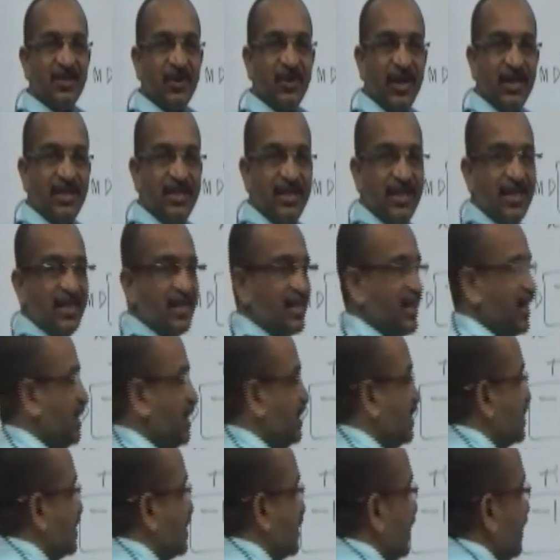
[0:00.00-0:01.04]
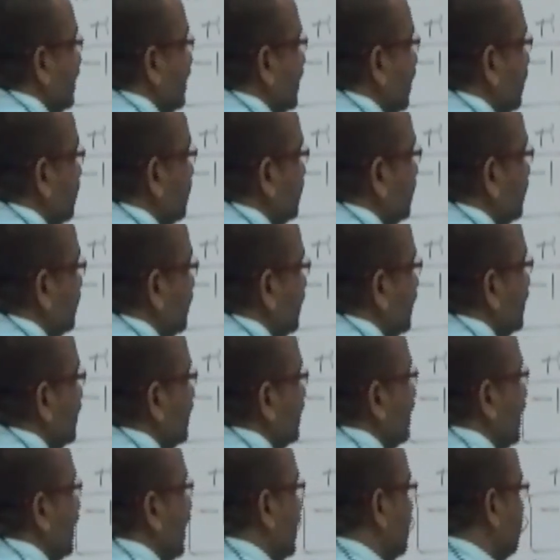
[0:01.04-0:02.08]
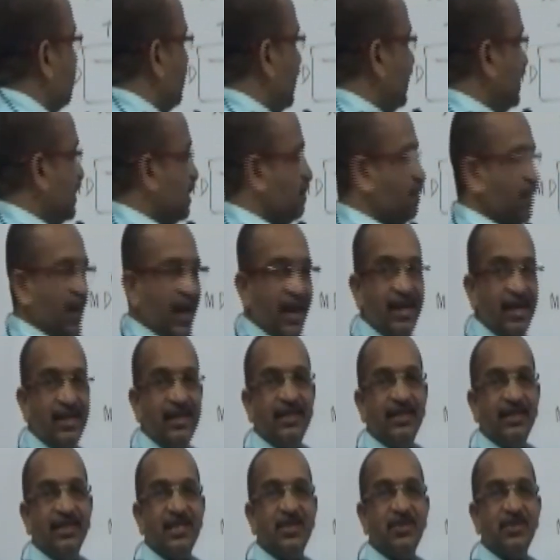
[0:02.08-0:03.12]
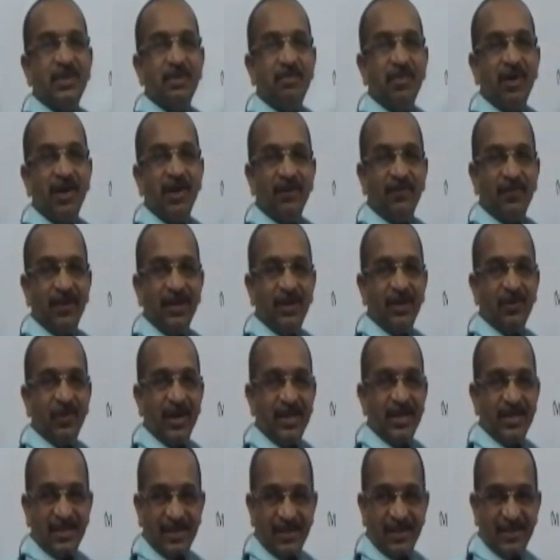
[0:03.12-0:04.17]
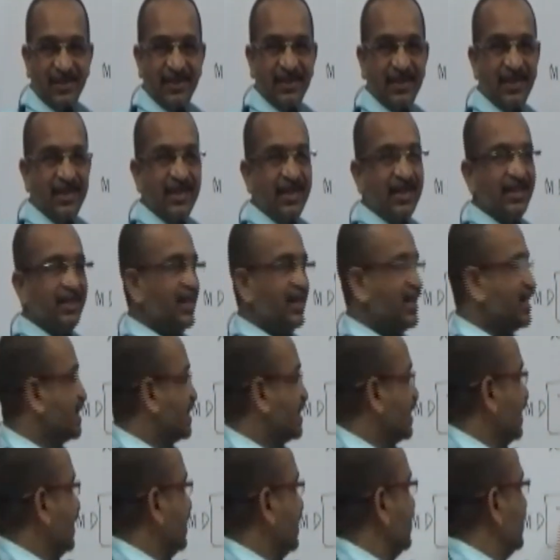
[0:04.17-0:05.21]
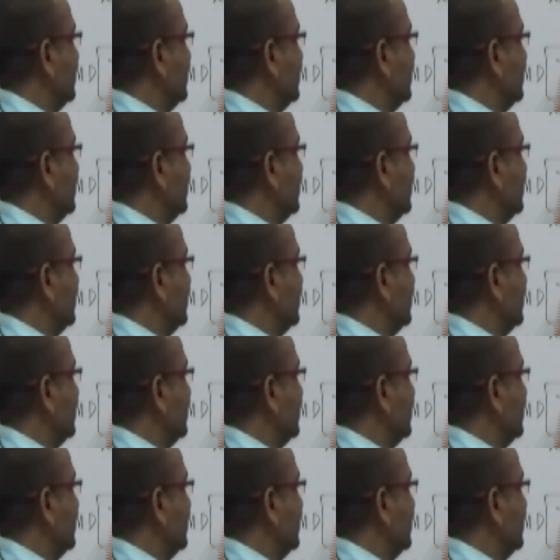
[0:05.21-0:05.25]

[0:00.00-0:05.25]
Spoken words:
I just take this 3 down and multiply this with the modified divisor. That is 3